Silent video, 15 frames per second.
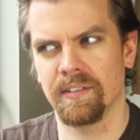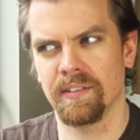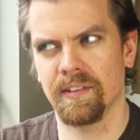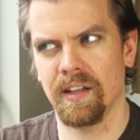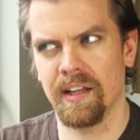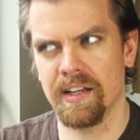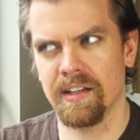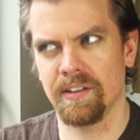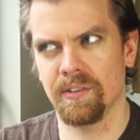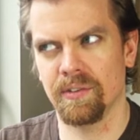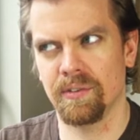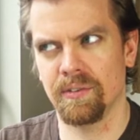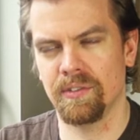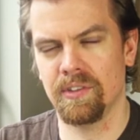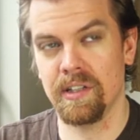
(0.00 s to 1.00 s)
like
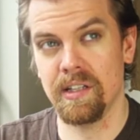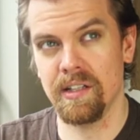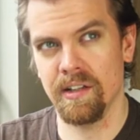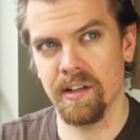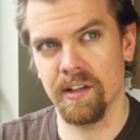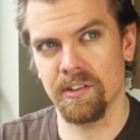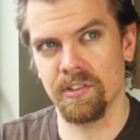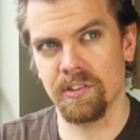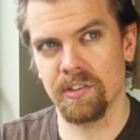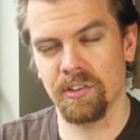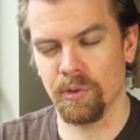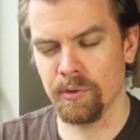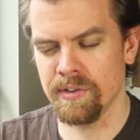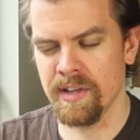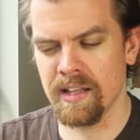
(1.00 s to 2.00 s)
tea does. So
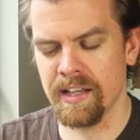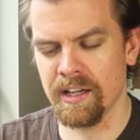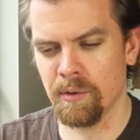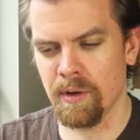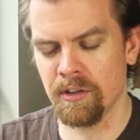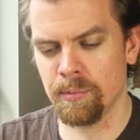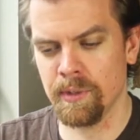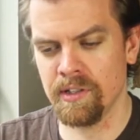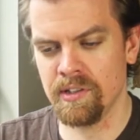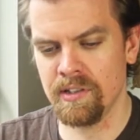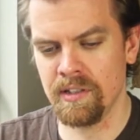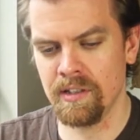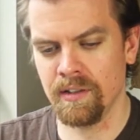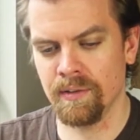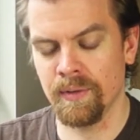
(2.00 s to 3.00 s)
it's not like raspberry
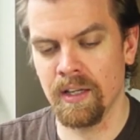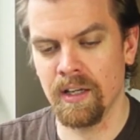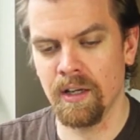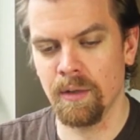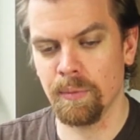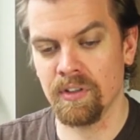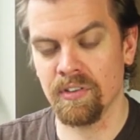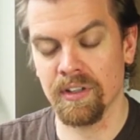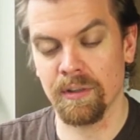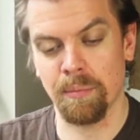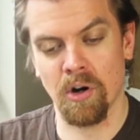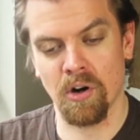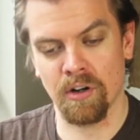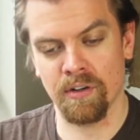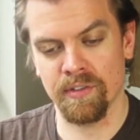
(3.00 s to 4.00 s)
tea, but it's like
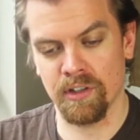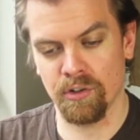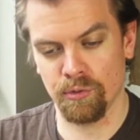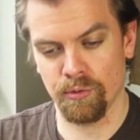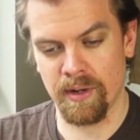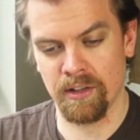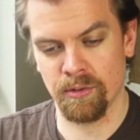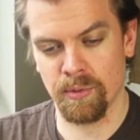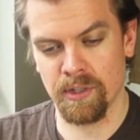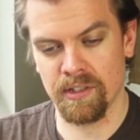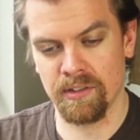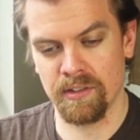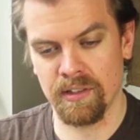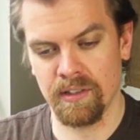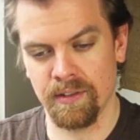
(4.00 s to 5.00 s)
part of it is raspberry
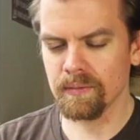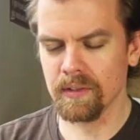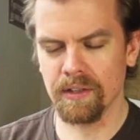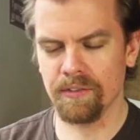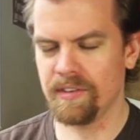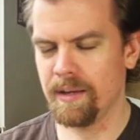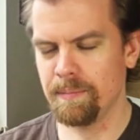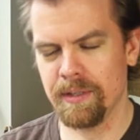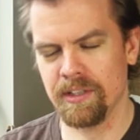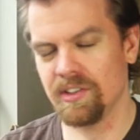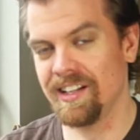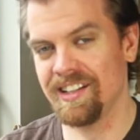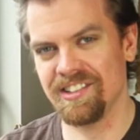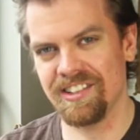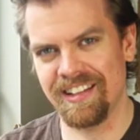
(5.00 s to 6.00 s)
tea, if that makes
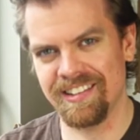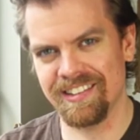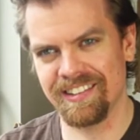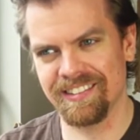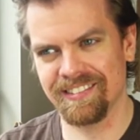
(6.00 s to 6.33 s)
any sense.